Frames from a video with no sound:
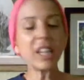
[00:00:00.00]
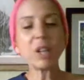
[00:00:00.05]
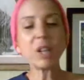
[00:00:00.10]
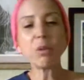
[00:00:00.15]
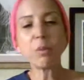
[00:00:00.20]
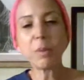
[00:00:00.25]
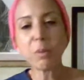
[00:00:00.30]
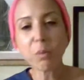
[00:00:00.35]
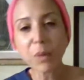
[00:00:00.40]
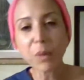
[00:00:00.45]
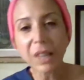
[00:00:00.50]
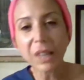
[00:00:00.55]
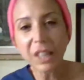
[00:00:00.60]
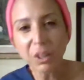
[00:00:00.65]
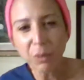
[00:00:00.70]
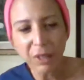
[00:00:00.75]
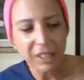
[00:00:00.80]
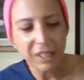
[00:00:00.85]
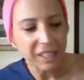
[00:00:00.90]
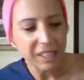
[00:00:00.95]
It would be really,
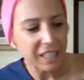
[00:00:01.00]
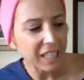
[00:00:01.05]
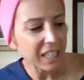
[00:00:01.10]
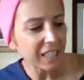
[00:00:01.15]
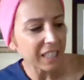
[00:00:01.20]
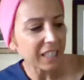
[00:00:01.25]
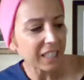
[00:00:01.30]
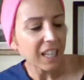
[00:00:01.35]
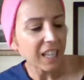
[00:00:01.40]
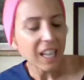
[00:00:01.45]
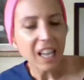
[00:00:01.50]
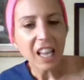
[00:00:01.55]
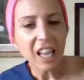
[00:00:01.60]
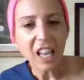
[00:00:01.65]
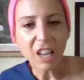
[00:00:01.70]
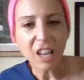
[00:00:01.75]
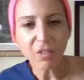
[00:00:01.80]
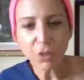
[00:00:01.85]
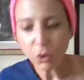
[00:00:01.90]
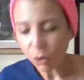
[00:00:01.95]
really neat
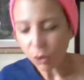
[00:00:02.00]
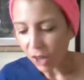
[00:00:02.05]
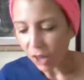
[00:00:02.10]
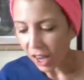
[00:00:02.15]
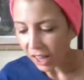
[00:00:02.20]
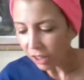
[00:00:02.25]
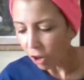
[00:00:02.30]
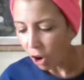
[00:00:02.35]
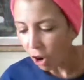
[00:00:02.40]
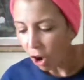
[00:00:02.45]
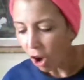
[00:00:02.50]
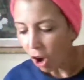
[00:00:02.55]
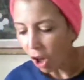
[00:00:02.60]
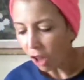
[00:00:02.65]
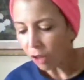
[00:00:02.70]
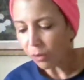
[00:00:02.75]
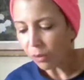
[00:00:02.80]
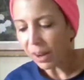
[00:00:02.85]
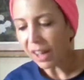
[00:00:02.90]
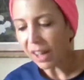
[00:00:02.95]
if you cut
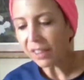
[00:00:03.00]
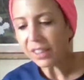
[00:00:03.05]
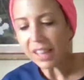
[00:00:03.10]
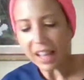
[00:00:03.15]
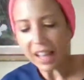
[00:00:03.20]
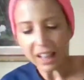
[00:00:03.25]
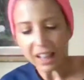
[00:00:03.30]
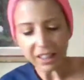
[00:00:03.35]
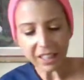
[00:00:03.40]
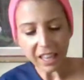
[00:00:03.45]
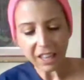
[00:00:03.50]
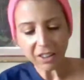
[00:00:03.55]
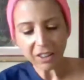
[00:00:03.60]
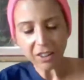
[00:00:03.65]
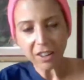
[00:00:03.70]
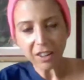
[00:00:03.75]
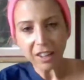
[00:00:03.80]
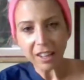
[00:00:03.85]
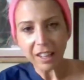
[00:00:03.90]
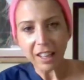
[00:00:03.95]
all around the alligator